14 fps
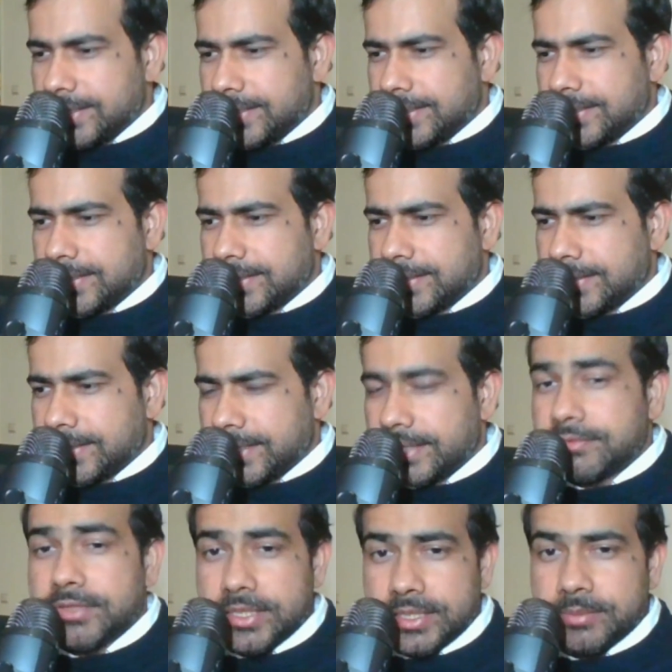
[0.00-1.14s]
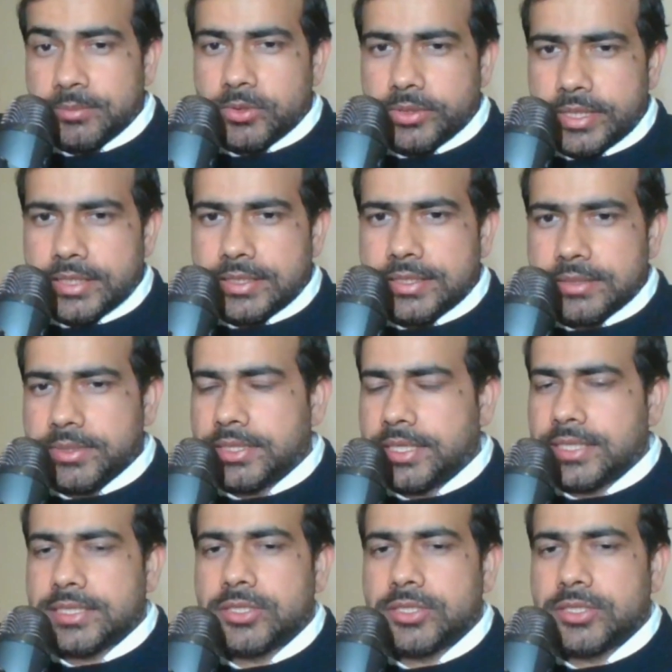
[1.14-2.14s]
Uh, I've heard about that, but that's